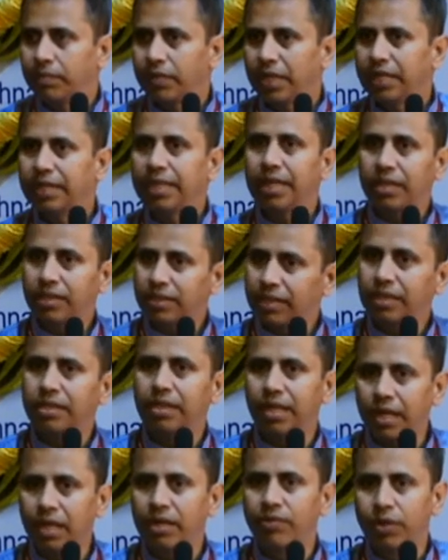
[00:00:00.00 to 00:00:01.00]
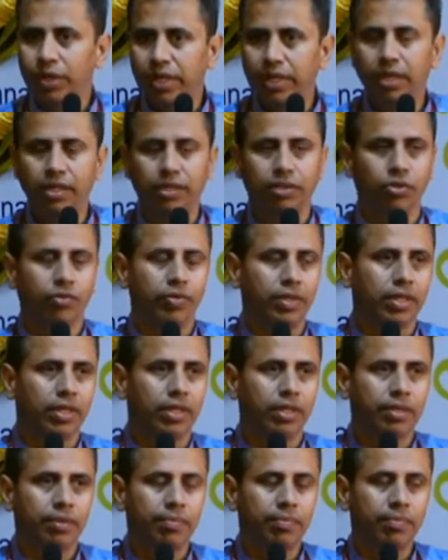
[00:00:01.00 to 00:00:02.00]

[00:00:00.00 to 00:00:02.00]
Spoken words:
And that is exactly what he does over there.